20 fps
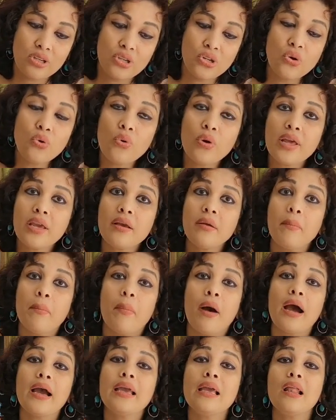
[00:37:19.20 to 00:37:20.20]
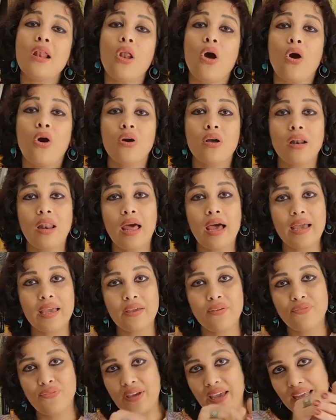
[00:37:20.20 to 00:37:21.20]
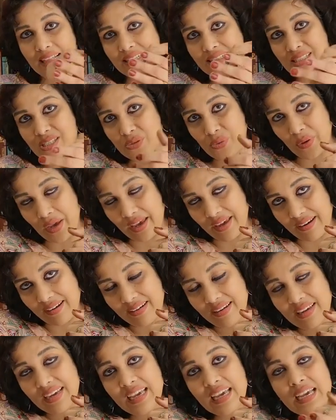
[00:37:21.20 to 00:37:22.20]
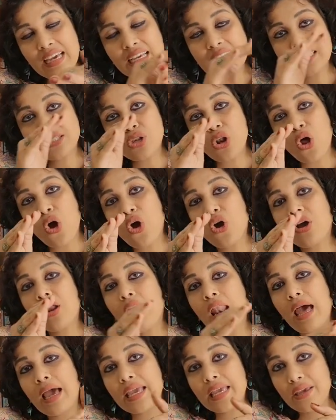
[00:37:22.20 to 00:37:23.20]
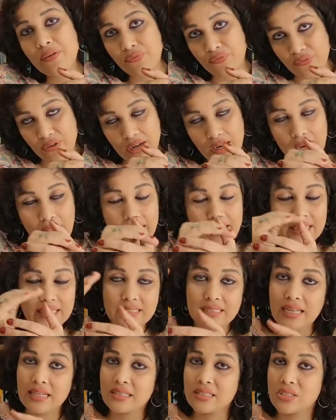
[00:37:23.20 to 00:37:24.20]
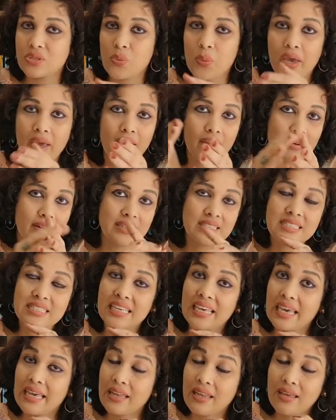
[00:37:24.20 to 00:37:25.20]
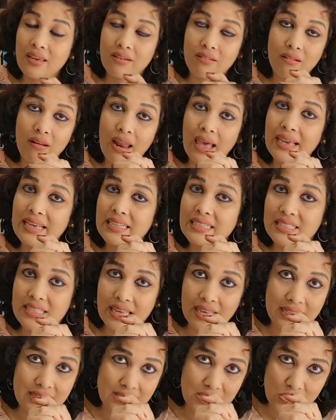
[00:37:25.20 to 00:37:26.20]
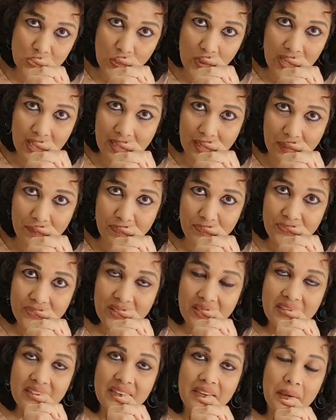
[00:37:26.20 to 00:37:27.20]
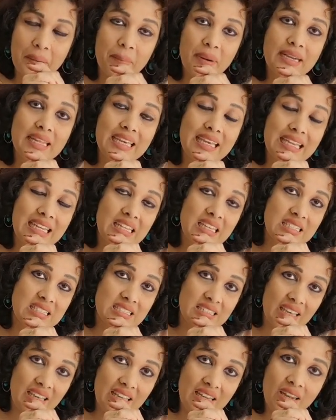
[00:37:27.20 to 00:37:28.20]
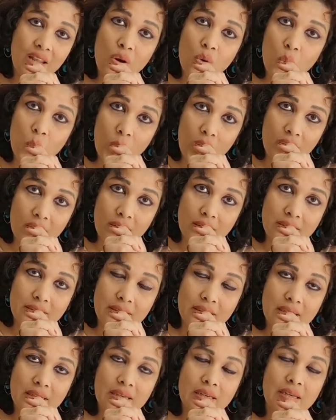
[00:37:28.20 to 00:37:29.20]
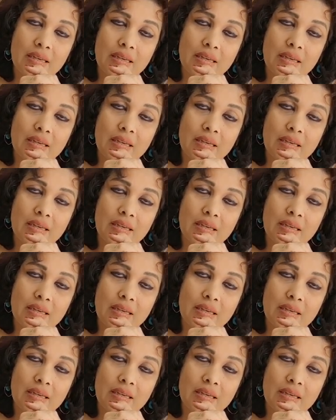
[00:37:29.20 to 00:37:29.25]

during my long life elsewhere. His long life lies elsewhere. His career lies elsewhere. But in his inner world,